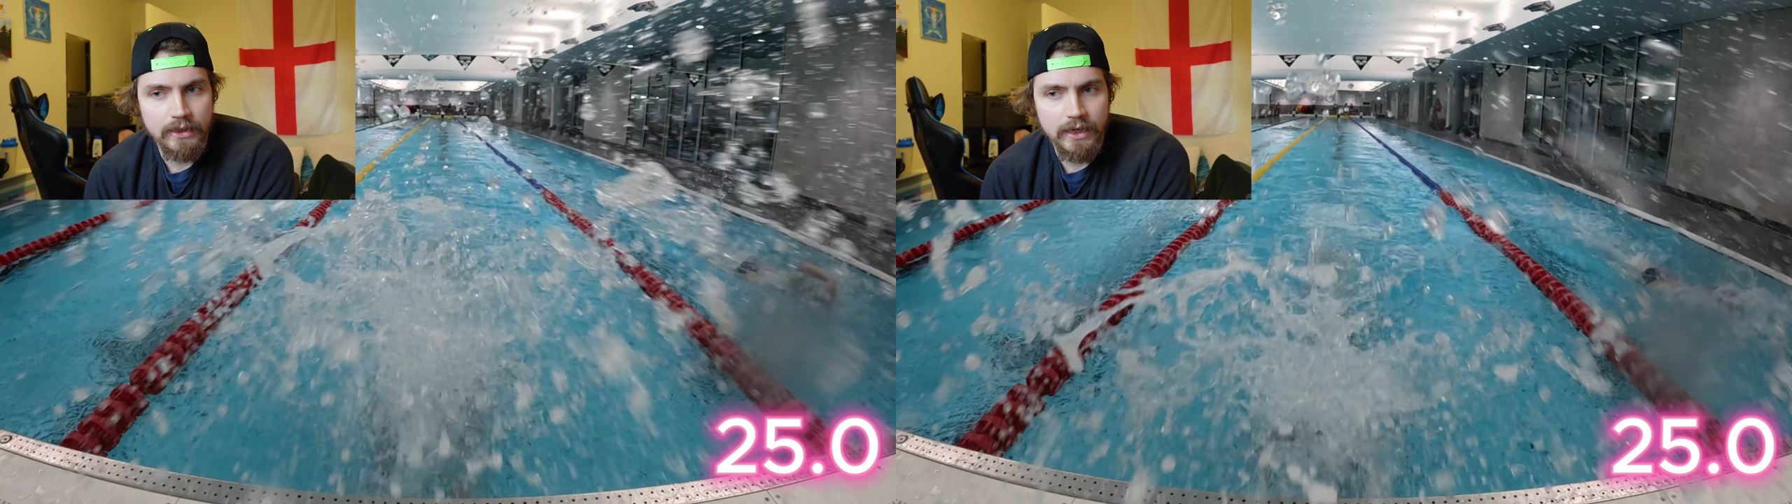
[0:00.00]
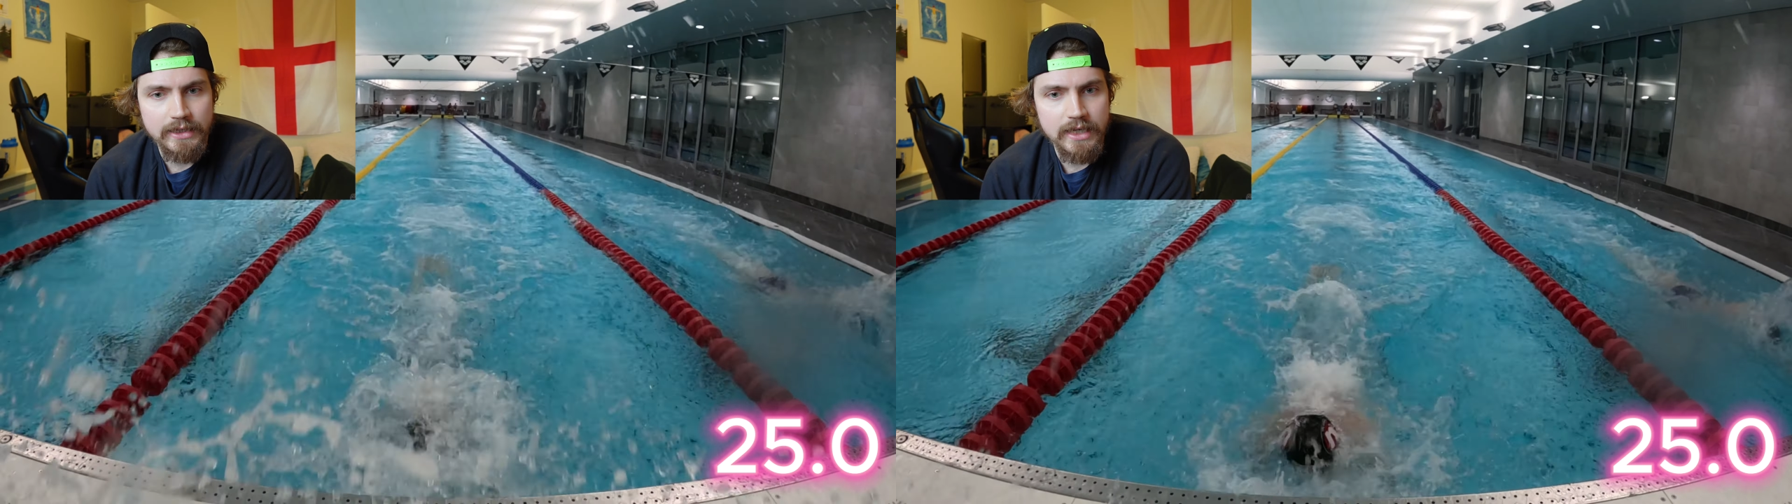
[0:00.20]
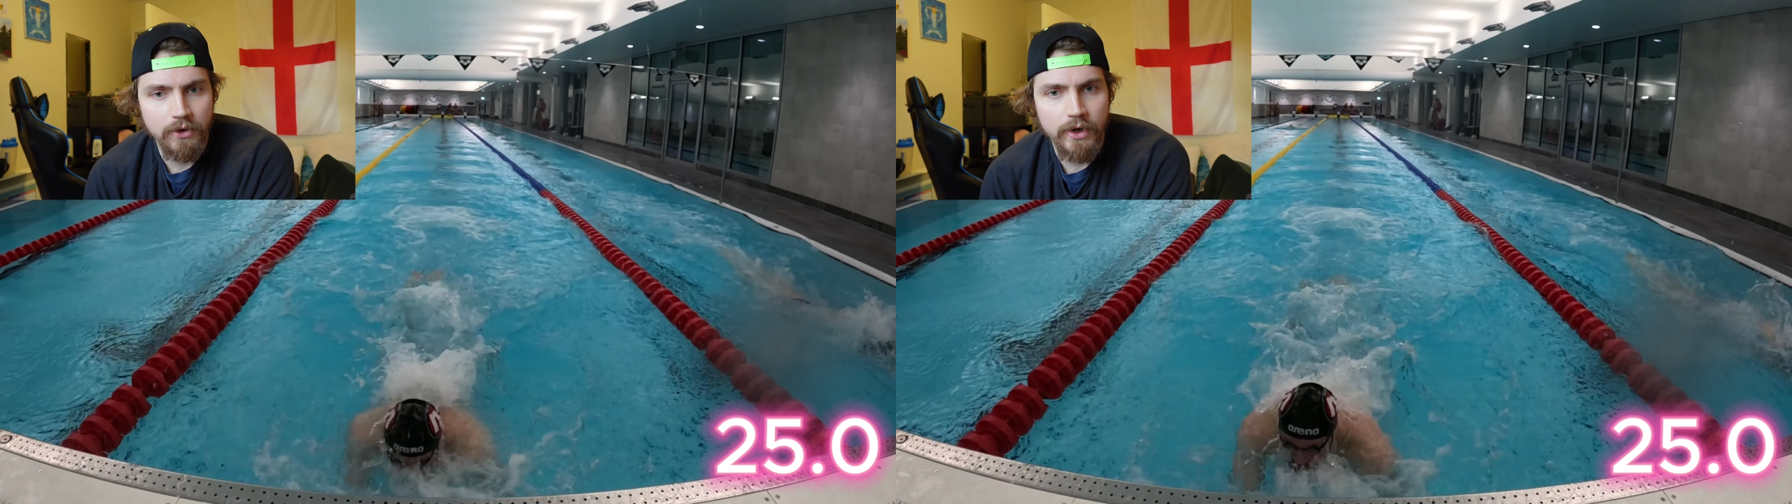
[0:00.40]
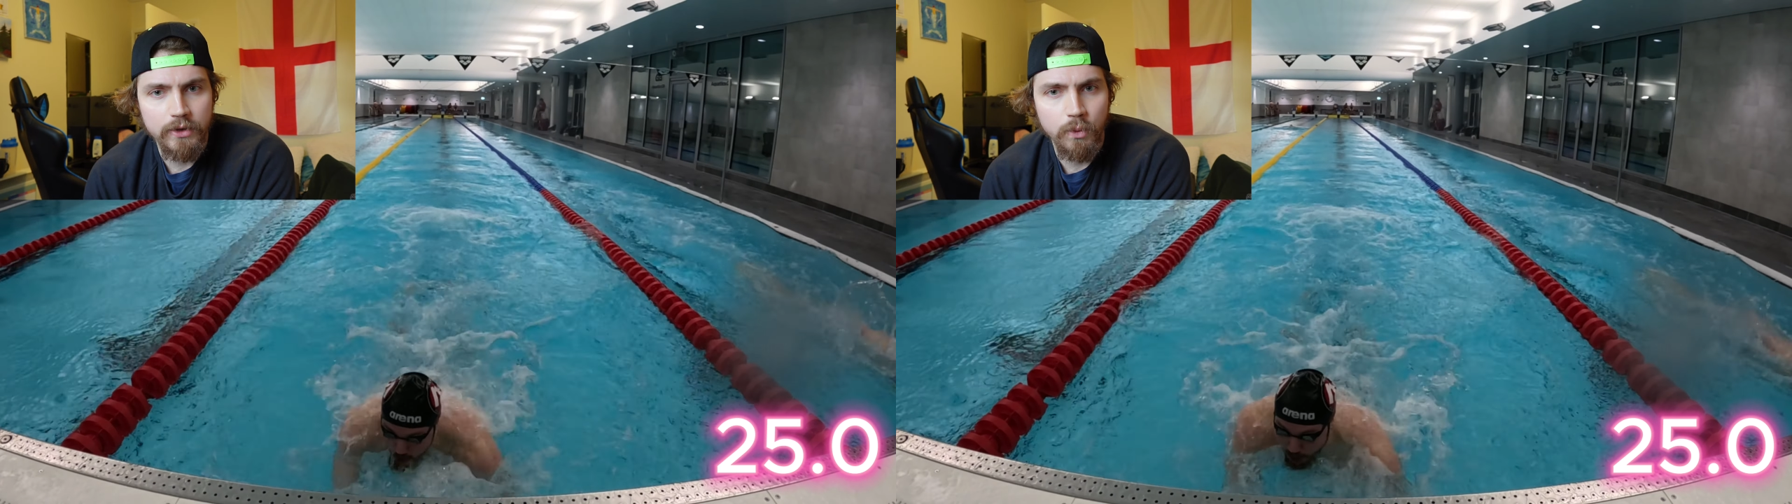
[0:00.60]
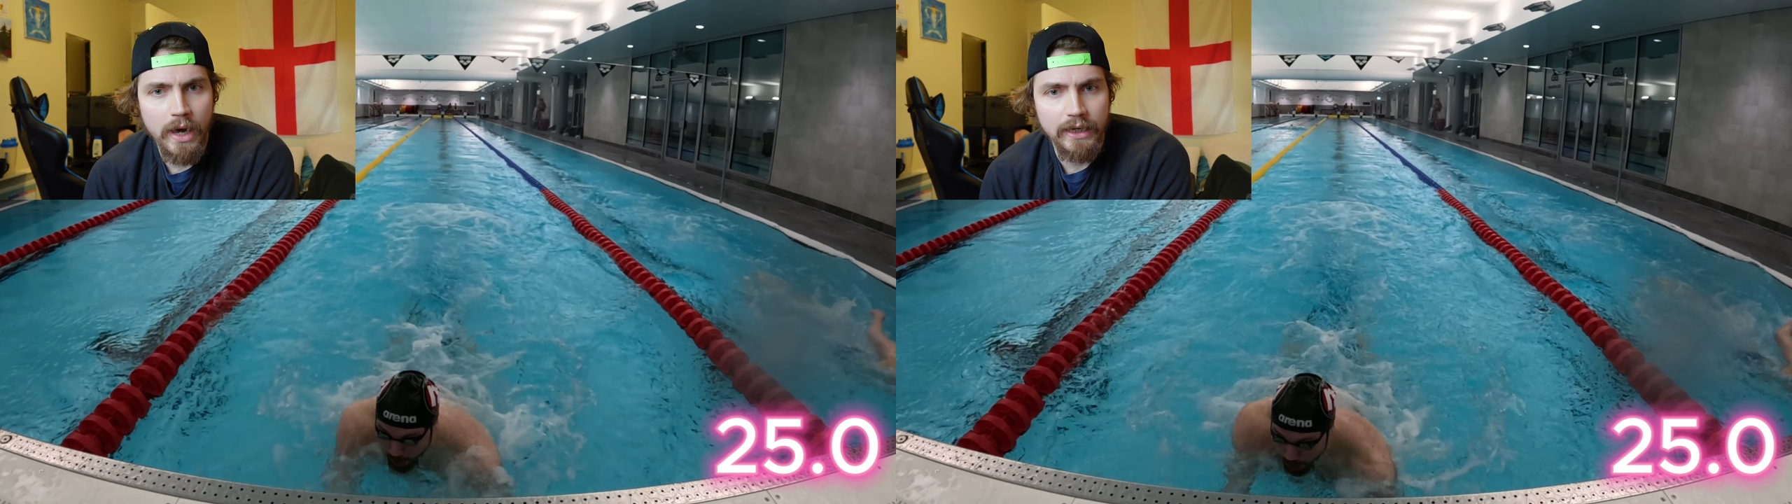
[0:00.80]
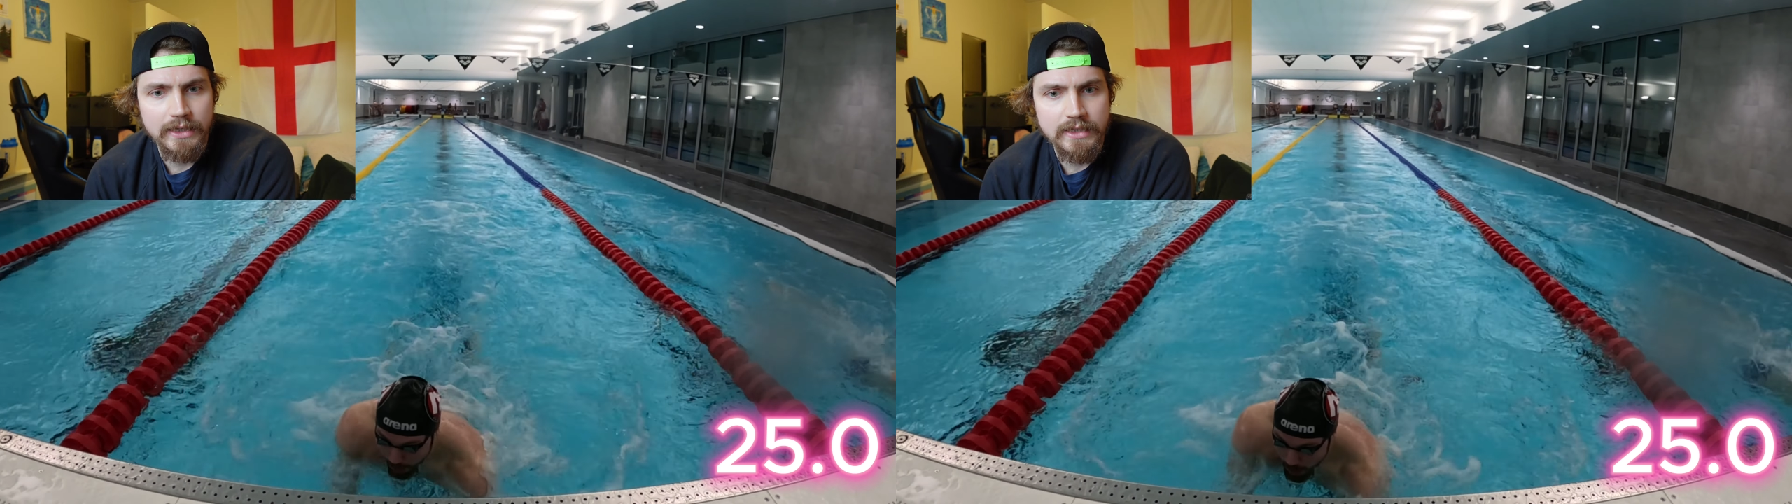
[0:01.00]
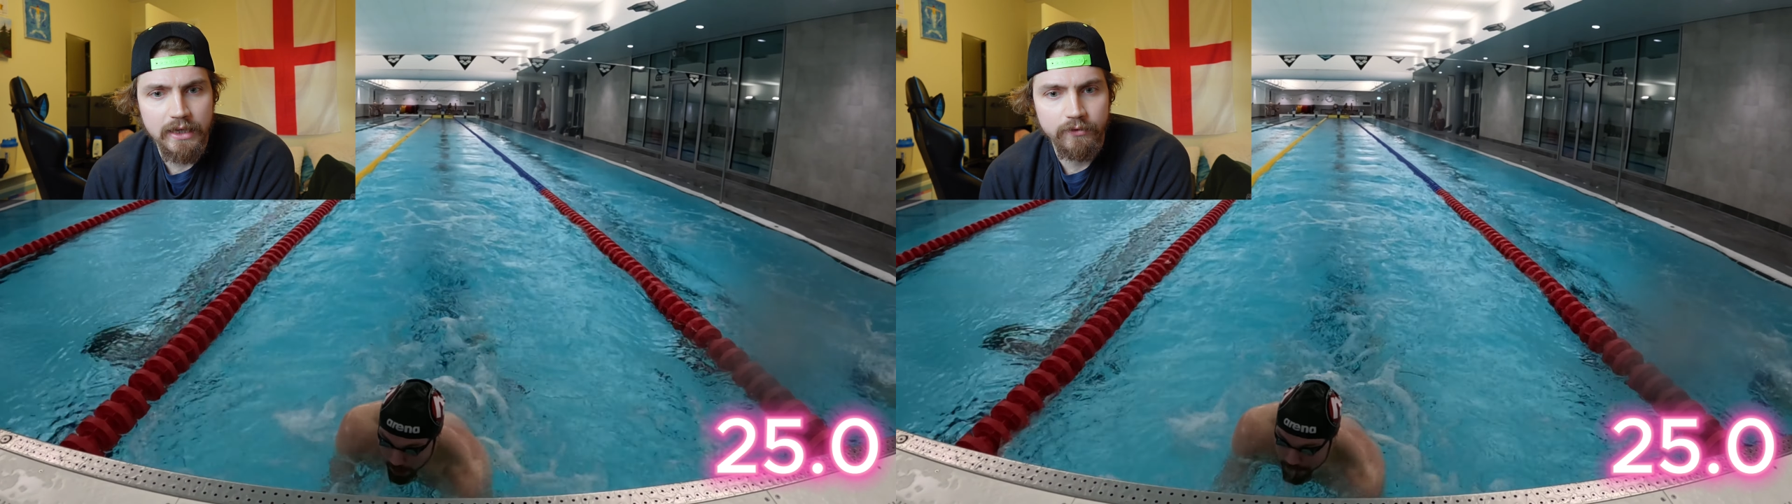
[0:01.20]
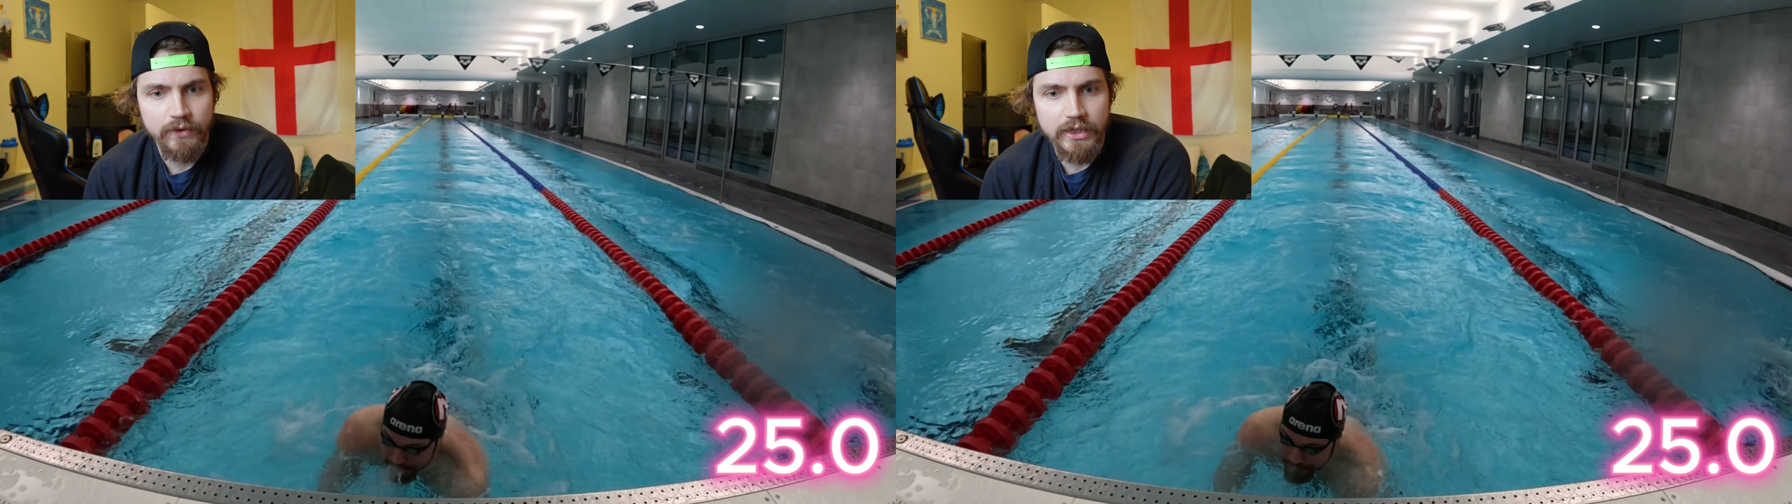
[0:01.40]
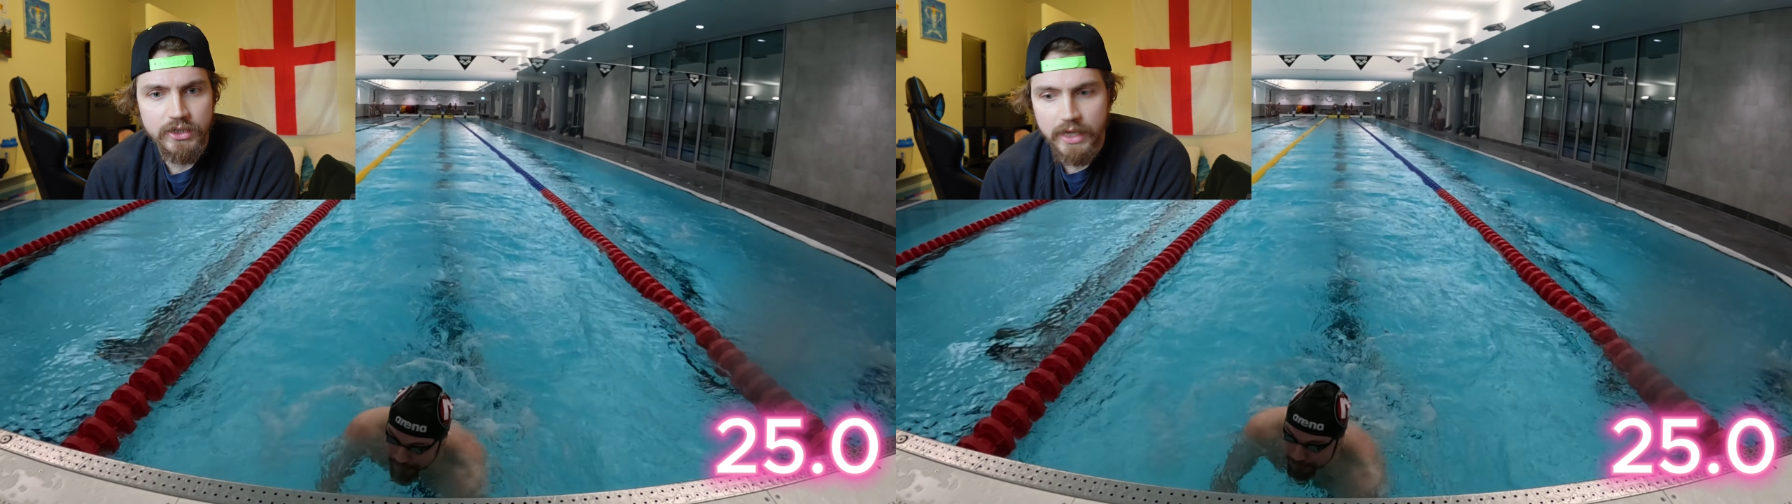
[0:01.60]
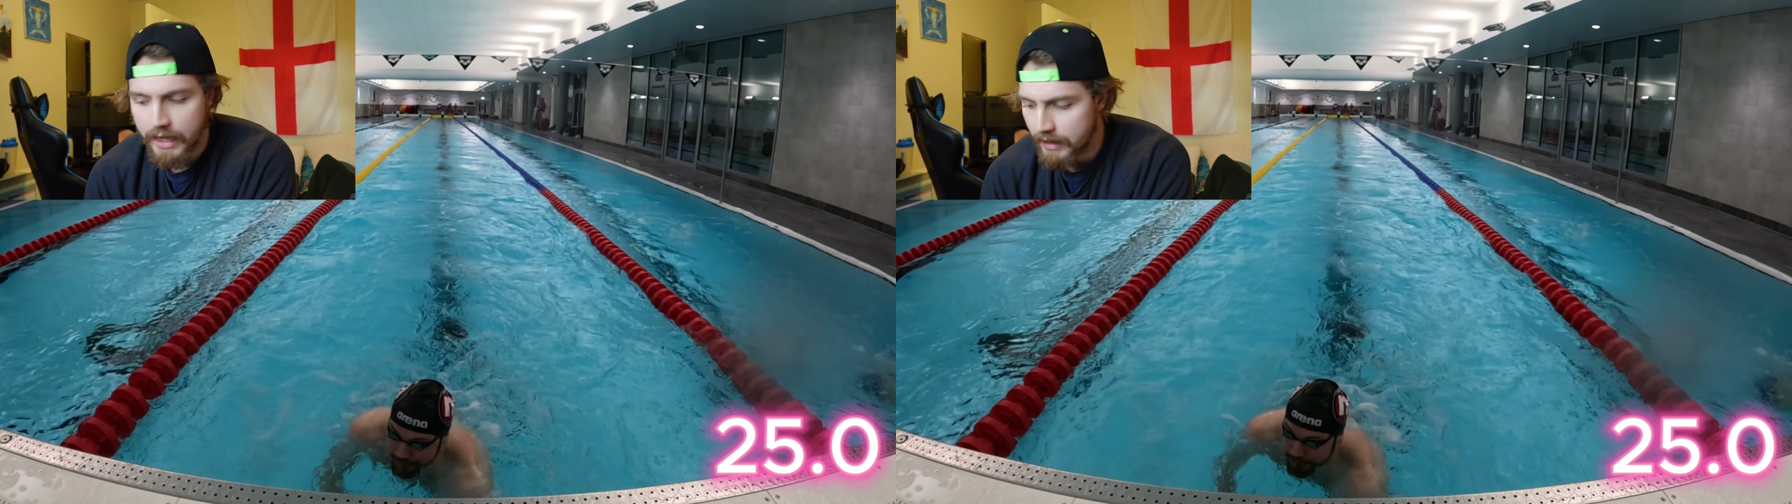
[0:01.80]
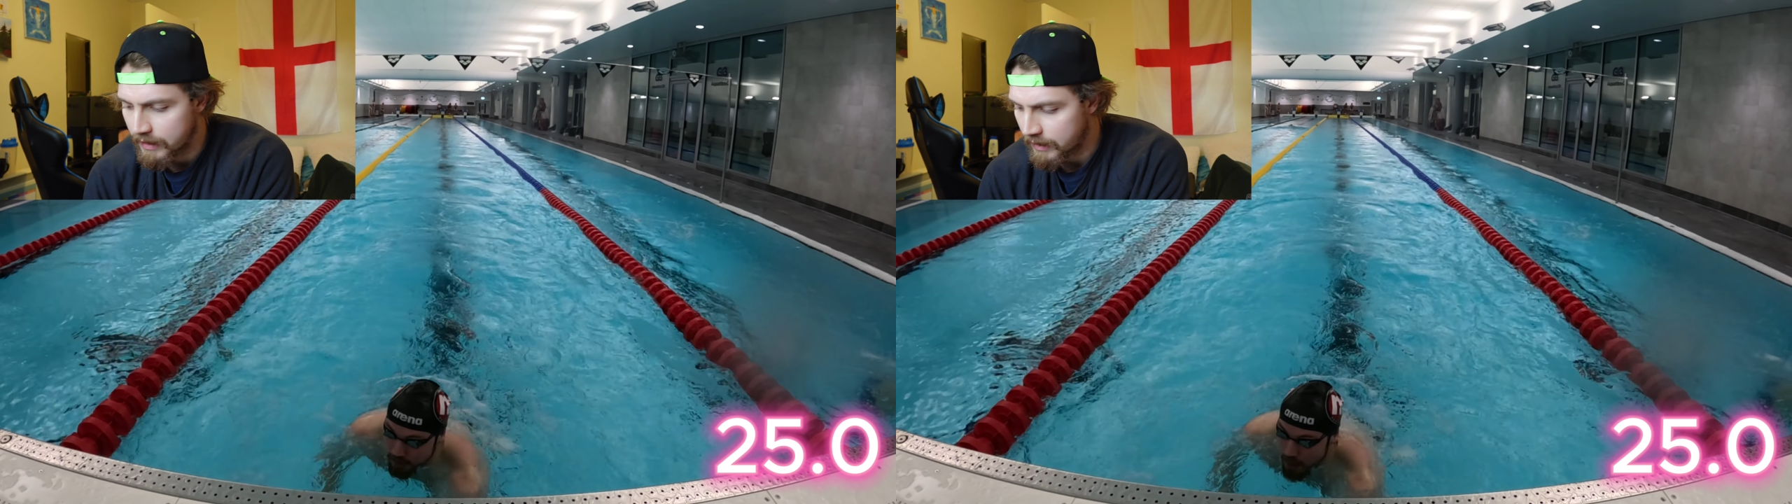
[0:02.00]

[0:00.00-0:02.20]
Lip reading: think I accelerated well into that finish there.